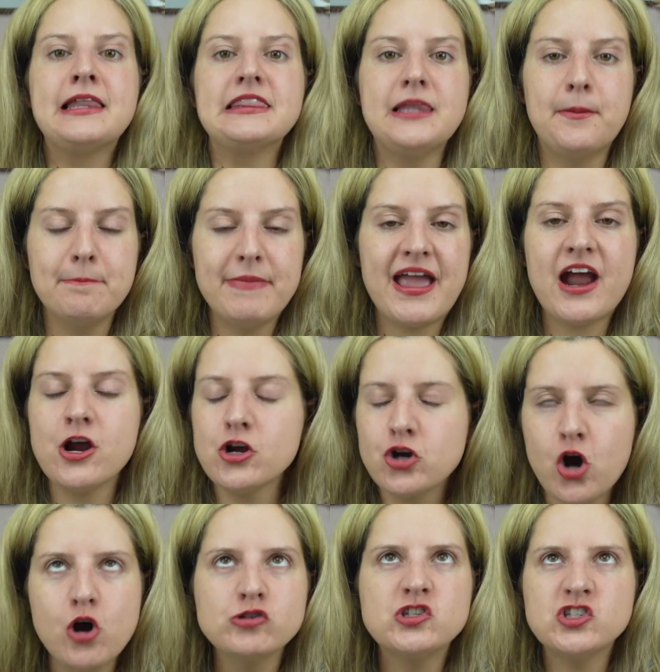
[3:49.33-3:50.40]
La Mer
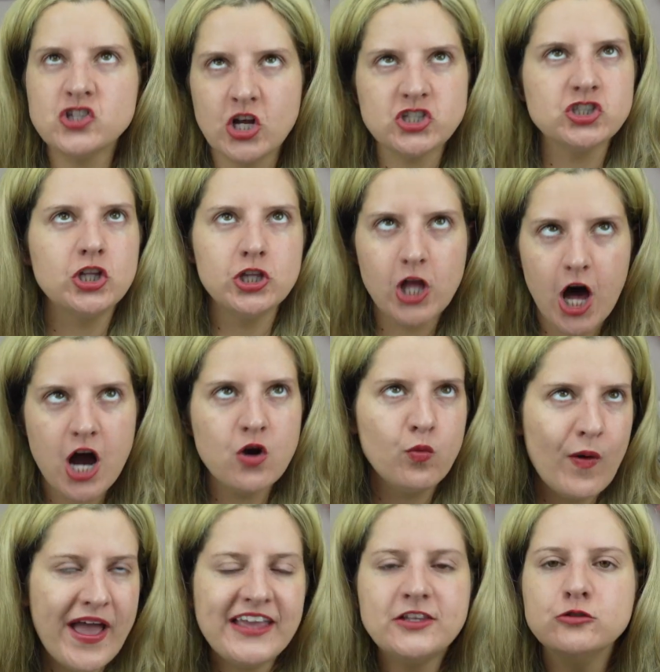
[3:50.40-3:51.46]
goes such a long
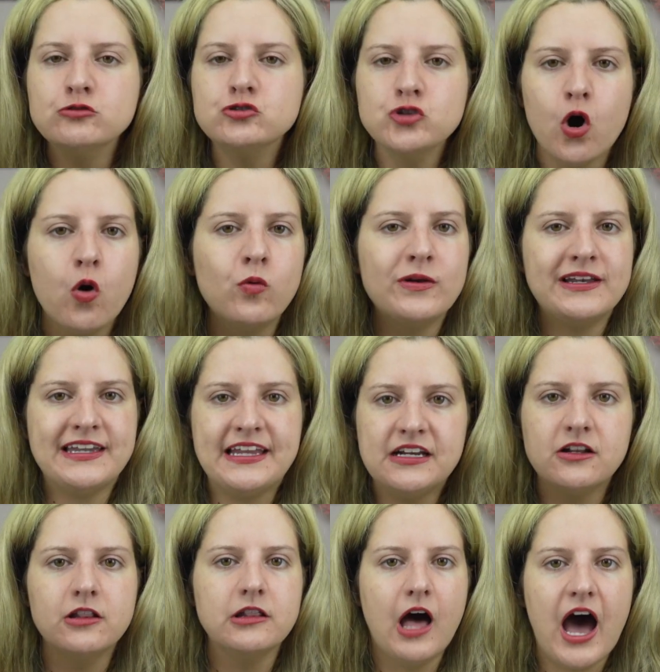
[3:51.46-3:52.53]
way. You don't
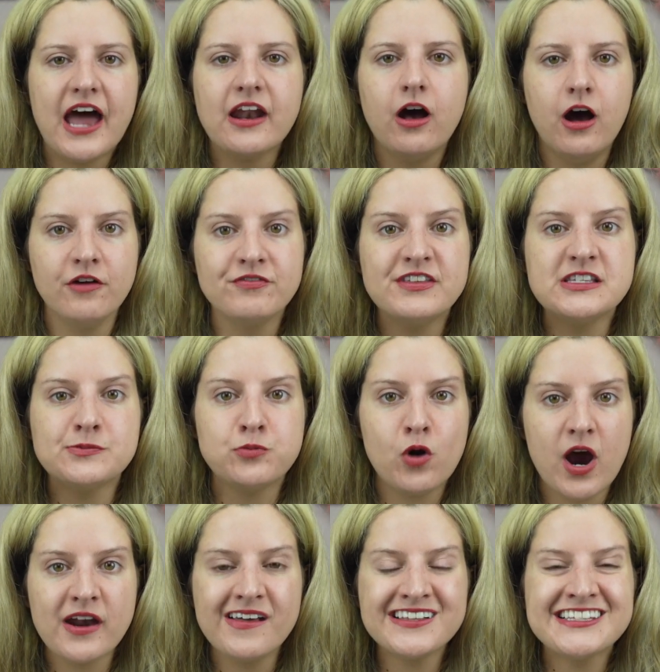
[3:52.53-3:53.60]
need a lot of these
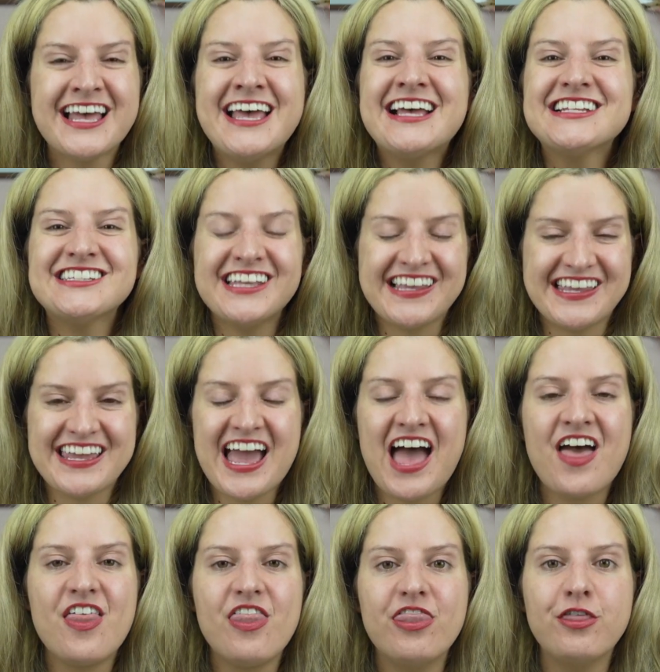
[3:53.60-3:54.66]
products to
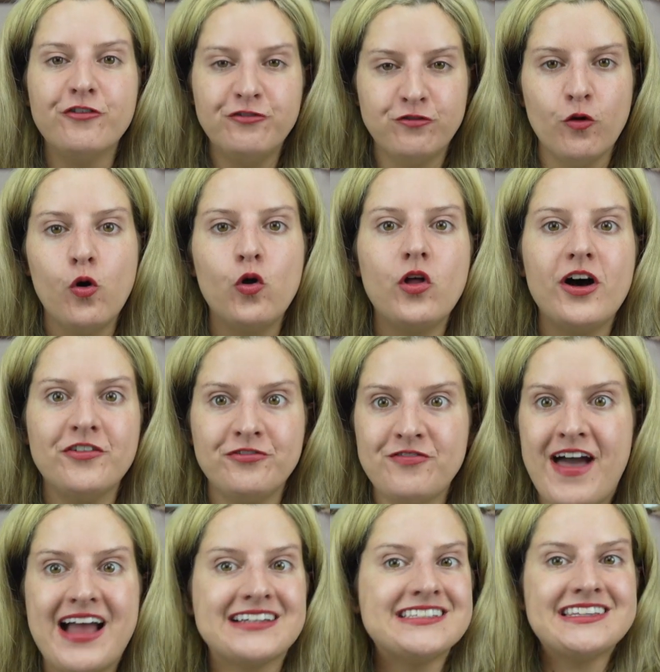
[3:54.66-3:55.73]
get the full
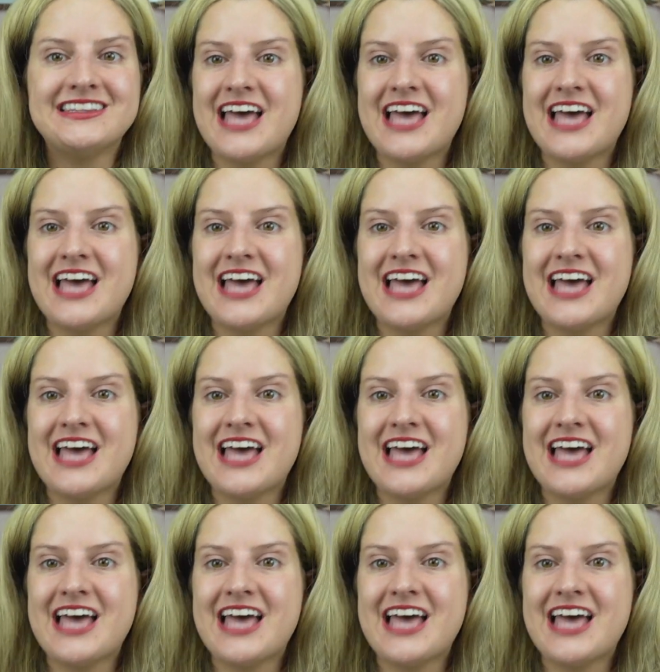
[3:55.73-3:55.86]
effect.